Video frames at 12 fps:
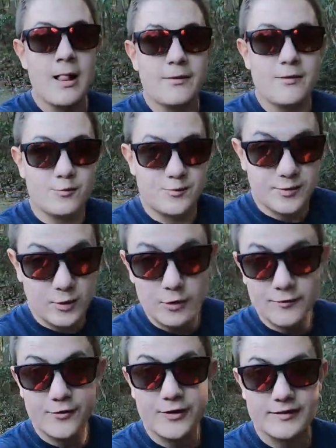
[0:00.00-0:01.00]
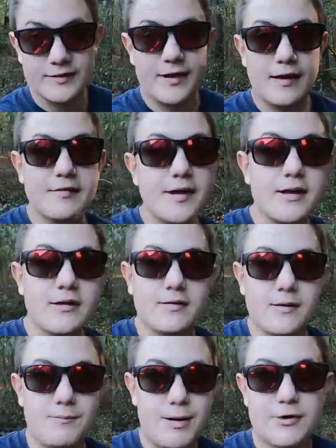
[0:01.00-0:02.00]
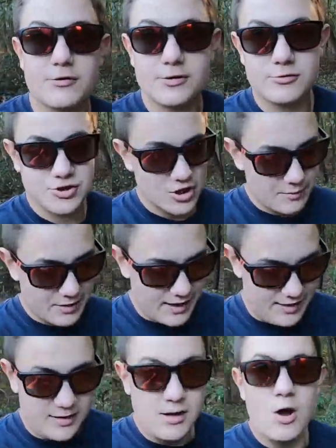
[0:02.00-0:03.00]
The closer you get to test date, the better it'll germinate.